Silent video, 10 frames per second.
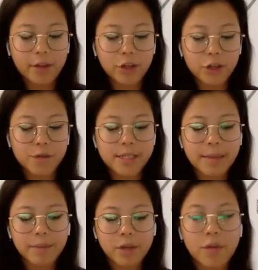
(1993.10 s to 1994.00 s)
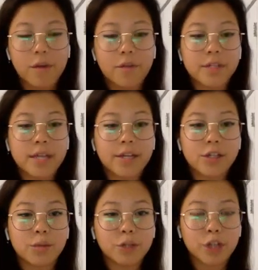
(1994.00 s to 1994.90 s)
And then you do the same thing on the other side.
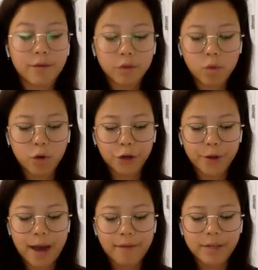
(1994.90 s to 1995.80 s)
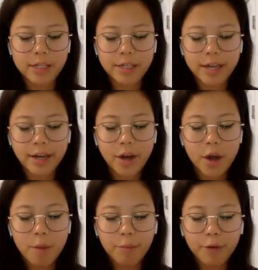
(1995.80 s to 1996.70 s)
So whichever corner you haven't done yet,
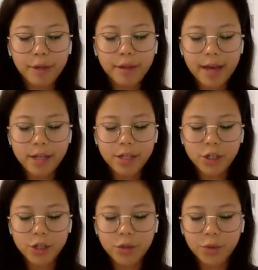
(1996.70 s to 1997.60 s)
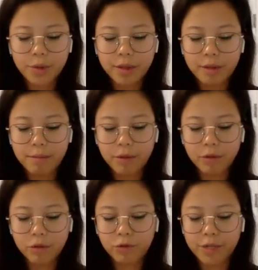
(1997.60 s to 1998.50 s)
bring that to the
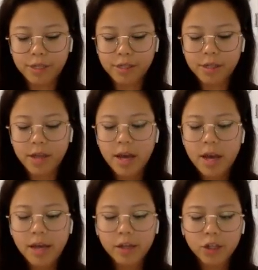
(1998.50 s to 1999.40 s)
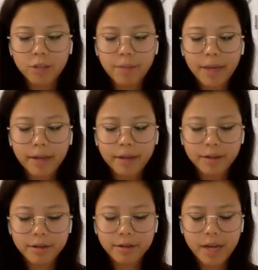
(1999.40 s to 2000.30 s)
middle crease. And you should make
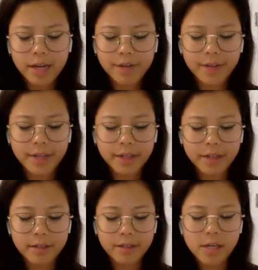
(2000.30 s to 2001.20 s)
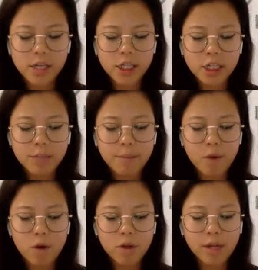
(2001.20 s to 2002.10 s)
a kind of like a
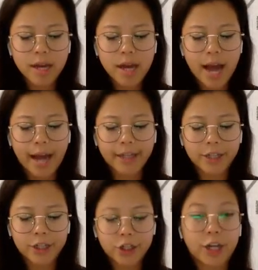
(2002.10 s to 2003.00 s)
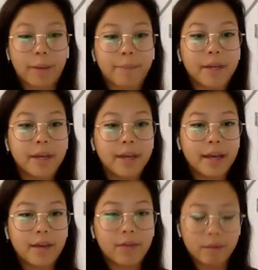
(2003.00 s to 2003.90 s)
small kite shape
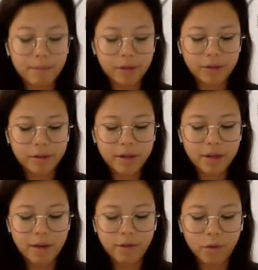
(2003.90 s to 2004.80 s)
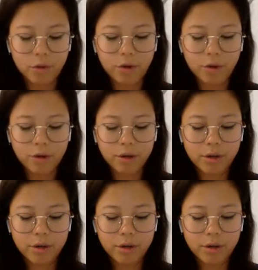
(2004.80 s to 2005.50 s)
in the middle of your